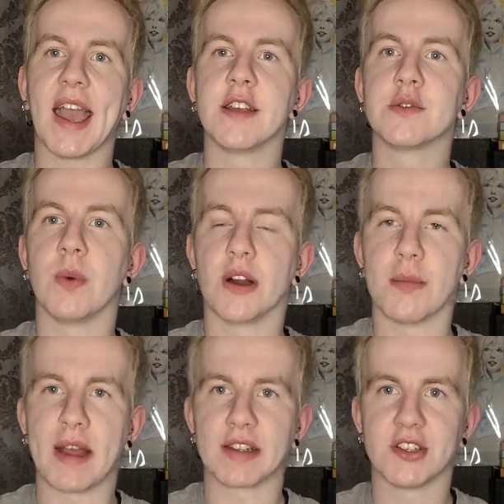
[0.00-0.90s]
guys,
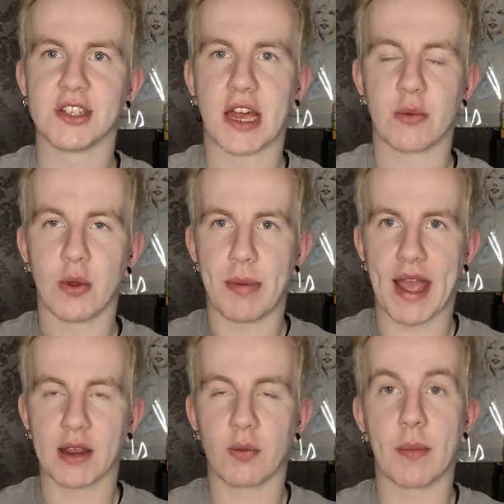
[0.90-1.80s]
welcome back to the channel. We're
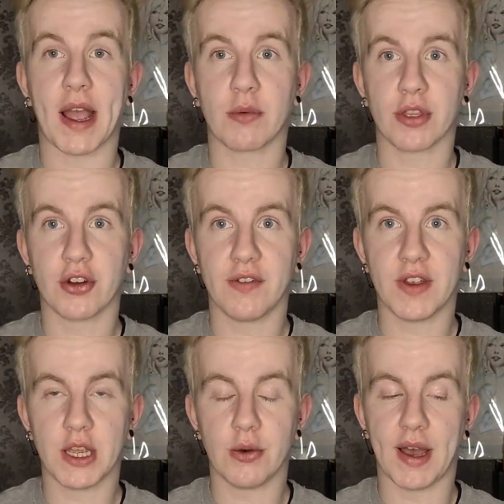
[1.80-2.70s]
back with a new
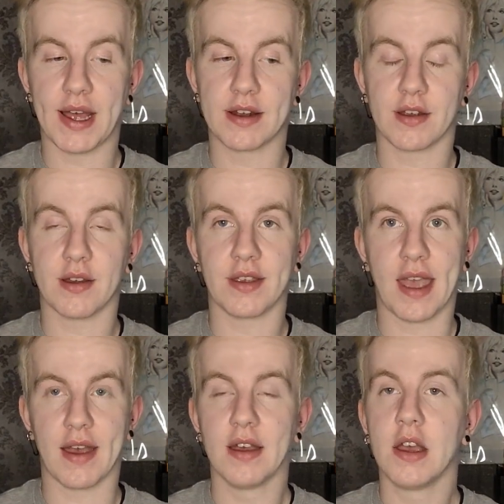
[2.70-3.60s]
video and
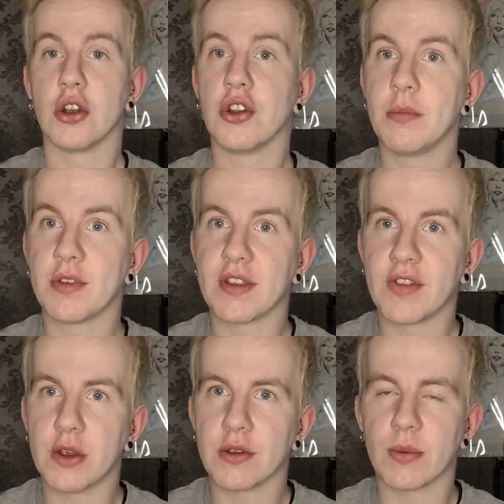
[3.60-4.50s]
yeah, new music
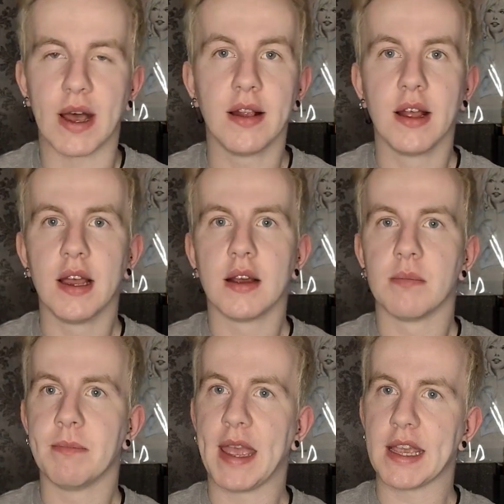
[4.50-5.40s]
video as well.
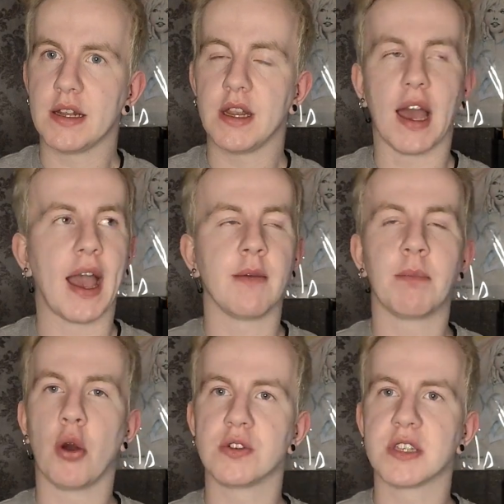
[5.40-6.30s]
Megan, I
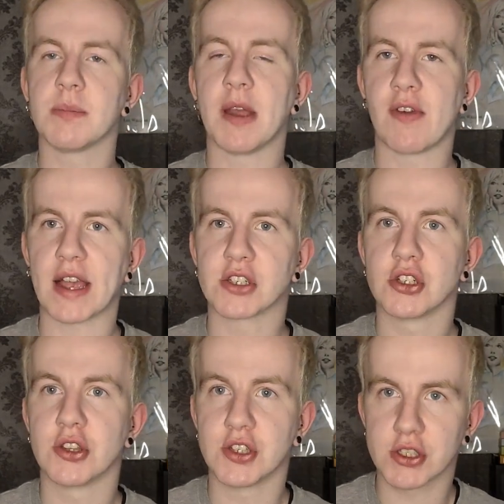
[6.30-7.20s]
posted my
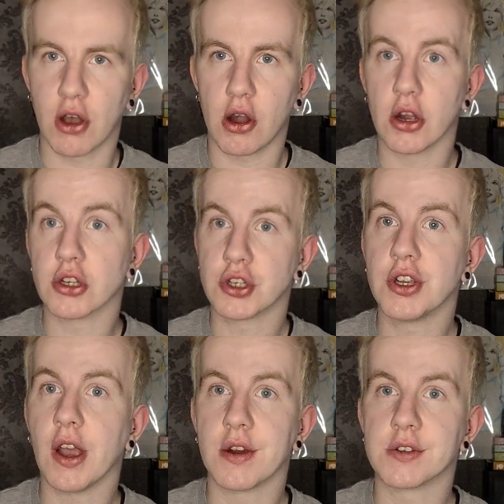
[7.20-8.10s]
reaction to the song
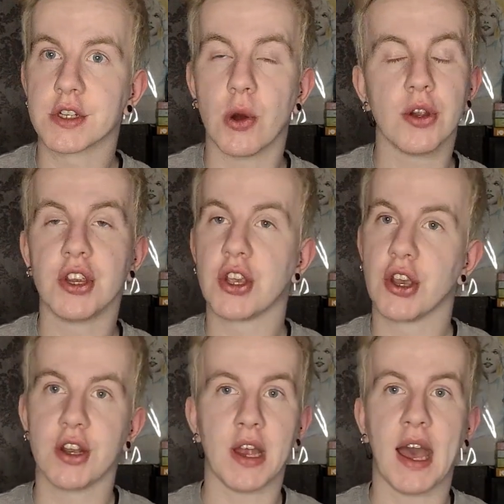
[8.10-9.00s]
2 hours ago and you
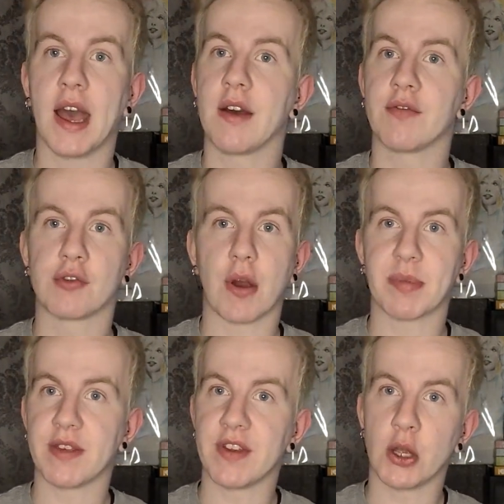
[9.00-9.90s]
couldn't have
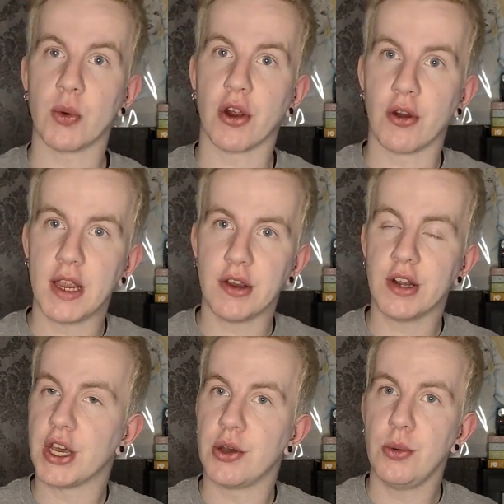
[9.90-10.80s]
dropped the video
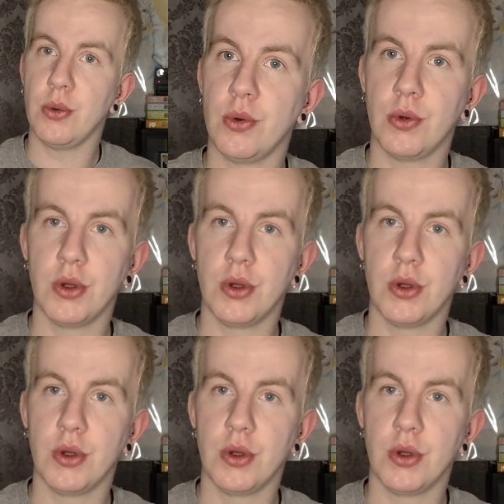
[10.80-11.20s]
earlier now.